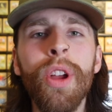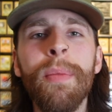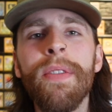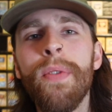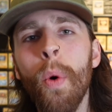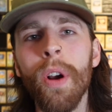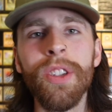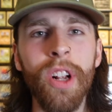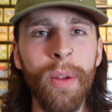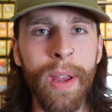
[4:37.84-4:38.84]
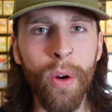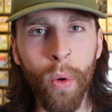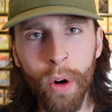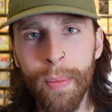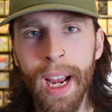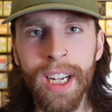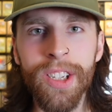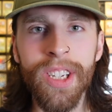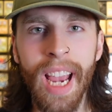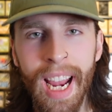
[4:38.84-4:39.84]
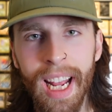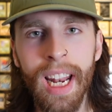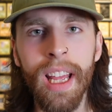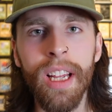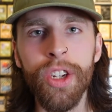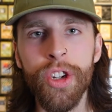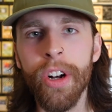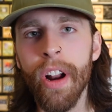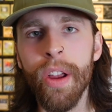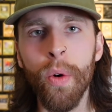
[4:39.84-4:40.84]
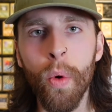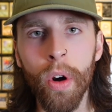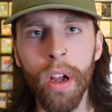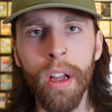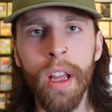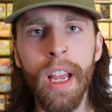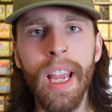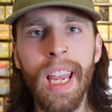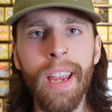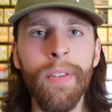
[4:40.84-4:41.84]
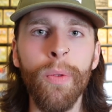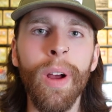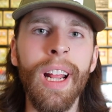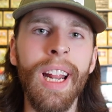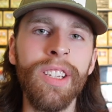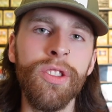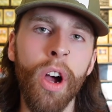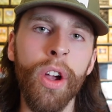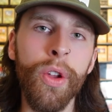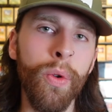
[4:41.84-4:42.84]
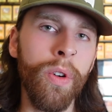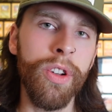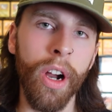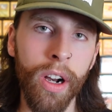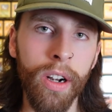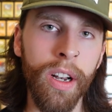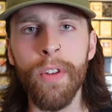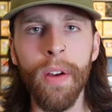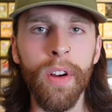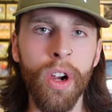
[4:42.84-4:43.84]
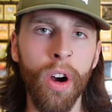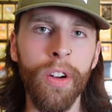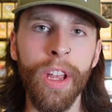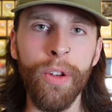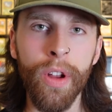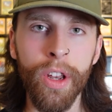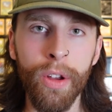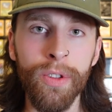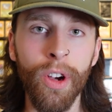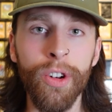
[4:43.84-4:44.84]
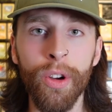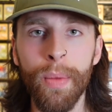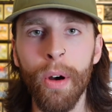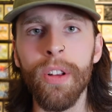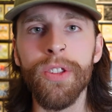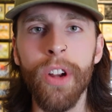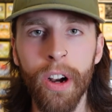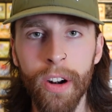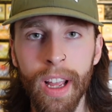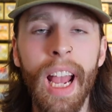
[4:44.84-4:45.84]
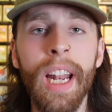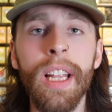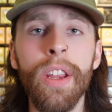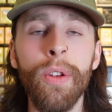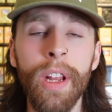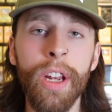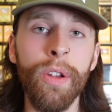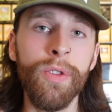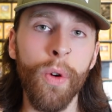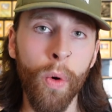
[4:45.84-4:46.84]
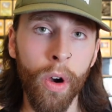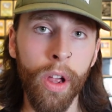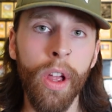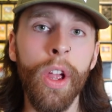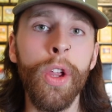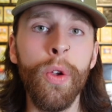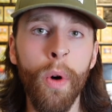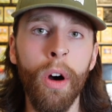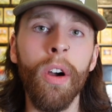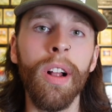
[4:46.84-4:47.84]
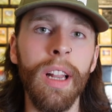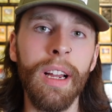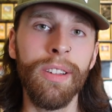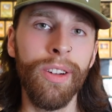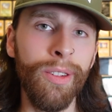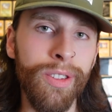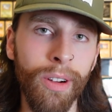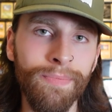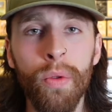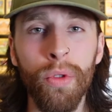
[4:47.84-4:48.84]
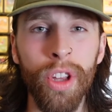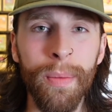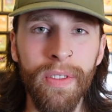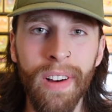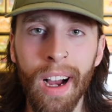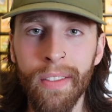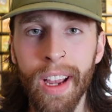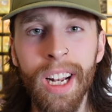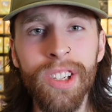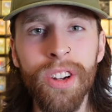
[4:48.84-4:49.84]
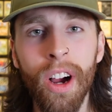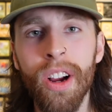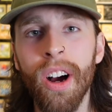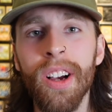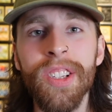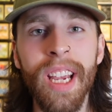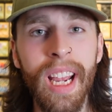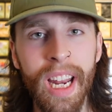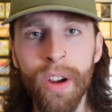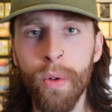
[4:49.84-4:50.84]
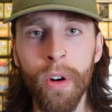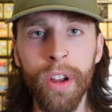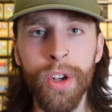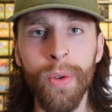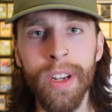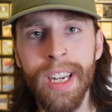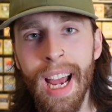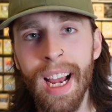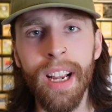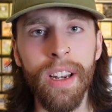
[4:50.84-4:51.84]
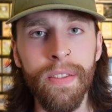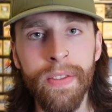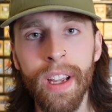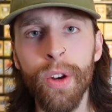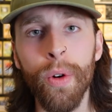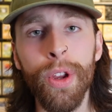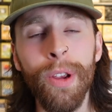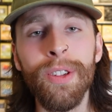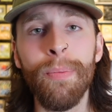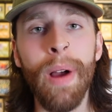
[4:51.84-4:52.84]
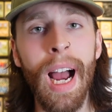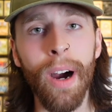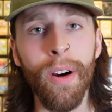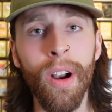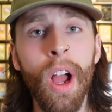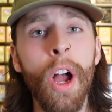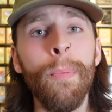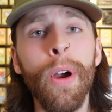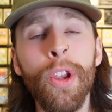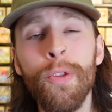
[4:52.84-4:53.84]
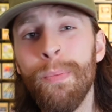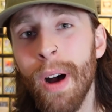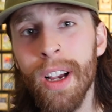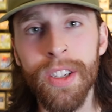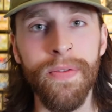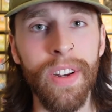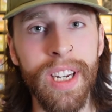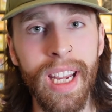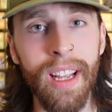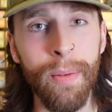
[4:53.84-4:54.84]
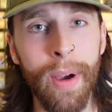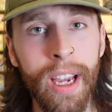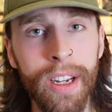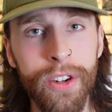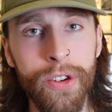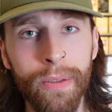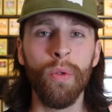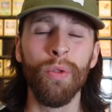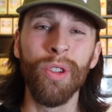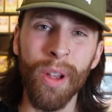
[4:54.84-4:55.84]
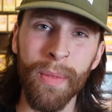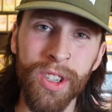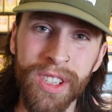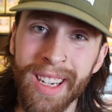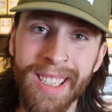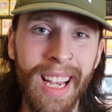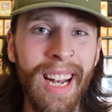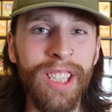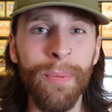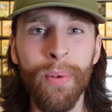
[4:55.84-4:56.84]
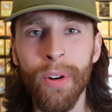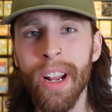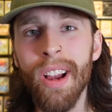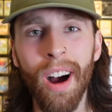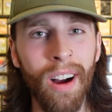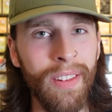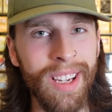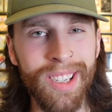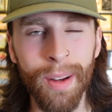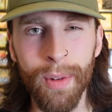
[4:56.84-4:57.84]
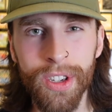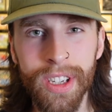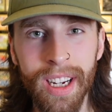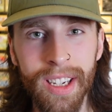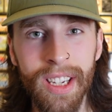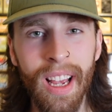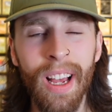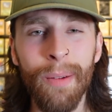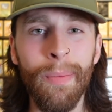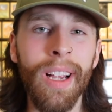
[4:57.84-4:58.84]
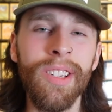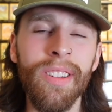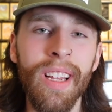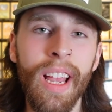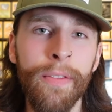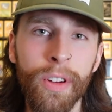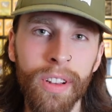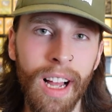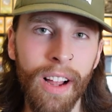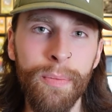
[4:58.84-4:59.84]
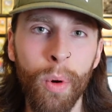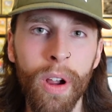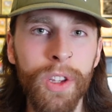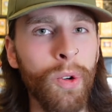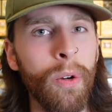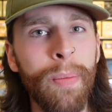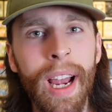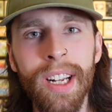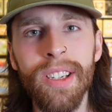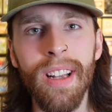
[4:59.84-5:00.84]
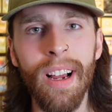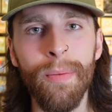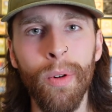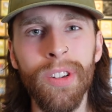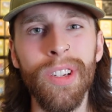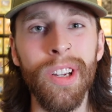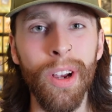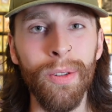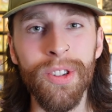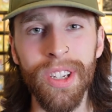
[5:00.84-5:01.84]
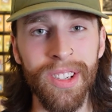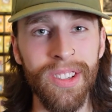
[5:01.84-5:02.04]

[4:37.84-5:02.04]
number four is going to be aura pages can generate aura even when it is not your turn. If you have a card that you can use on your opponent's turn and it, you need to use aura, you are allowed to do so. Rule number five, it does not cost any aura to attack, defend, or use a power, but you must fatigue the page. Rule number six, and it's a pretty obvious number six. Basically, if your life points or a page's life points goes to